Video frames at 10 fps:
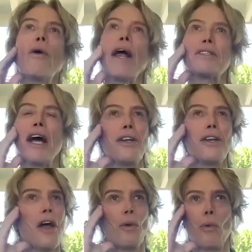that's
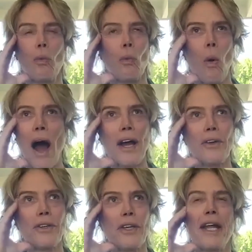another
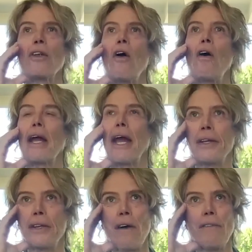wild and long
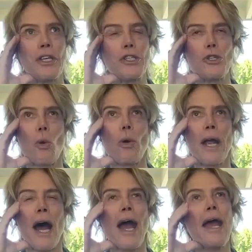and lovely
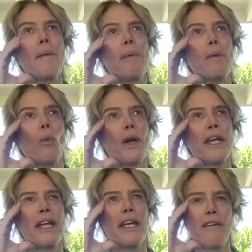story. I had been
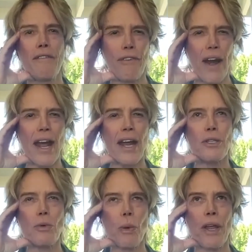working in
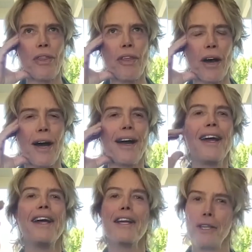France with,
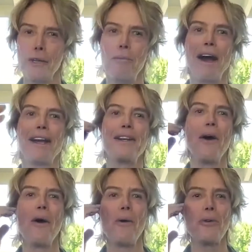you might
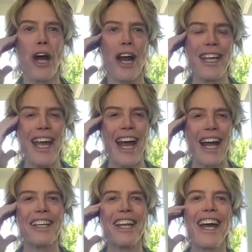know, Johnny
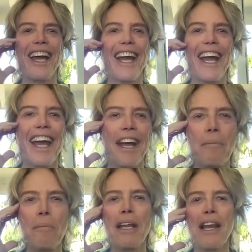Hallyday
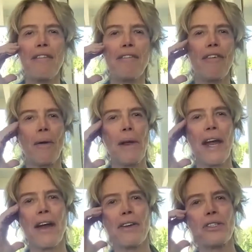and Mylène
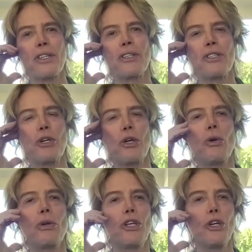Farmer,
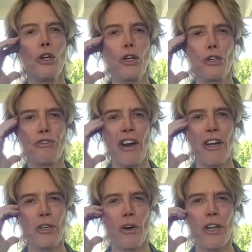two huge
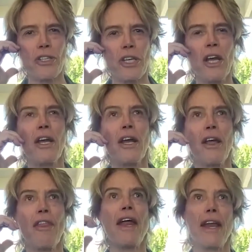French artists
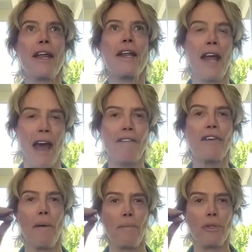that have
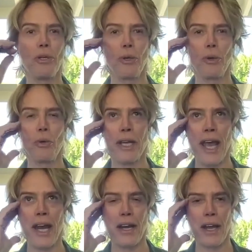come to
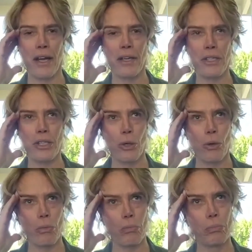Canada
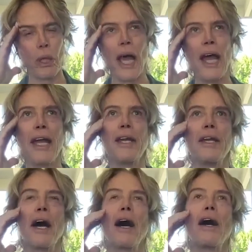to play in,
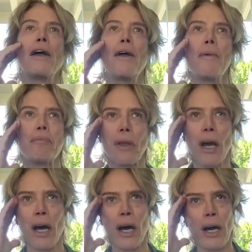
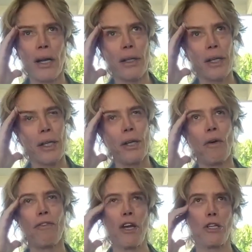you
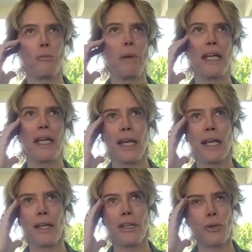know, French-speaking
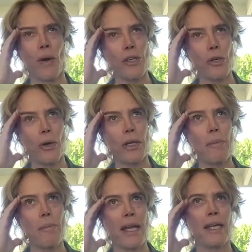at Toronto and
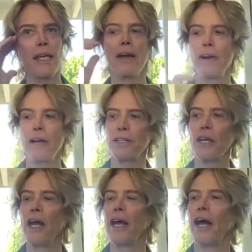Quebec areas.
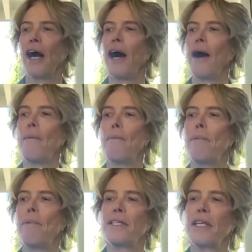
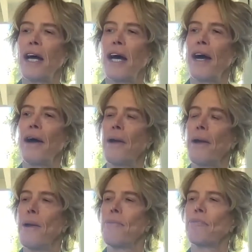But they
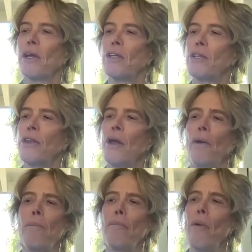
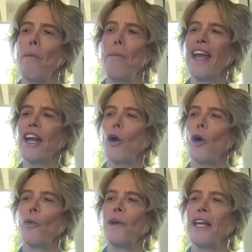were big
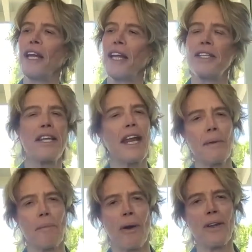arena and
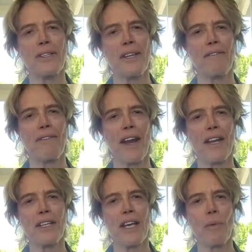stadium artists in
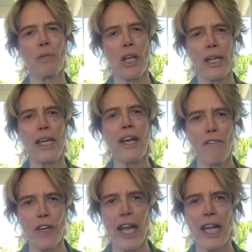France. And I was lucky
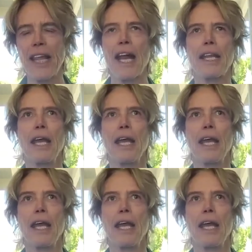enough to get that